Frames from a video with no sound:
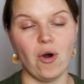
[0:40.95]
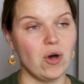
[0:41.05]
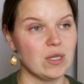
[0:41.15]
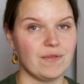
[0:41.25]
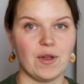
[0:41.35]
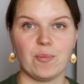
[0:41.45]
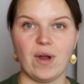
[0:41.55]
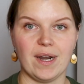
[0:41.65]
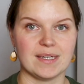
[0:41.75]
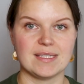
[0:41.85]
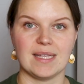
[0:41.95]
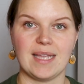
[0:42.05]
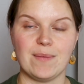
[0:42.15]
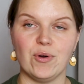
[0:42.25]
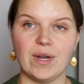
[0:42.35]
all of their products that
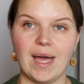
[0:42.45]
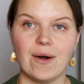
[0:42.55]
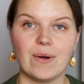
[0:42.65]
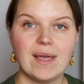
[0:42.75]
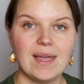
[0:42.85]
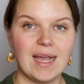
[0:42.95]
they put out,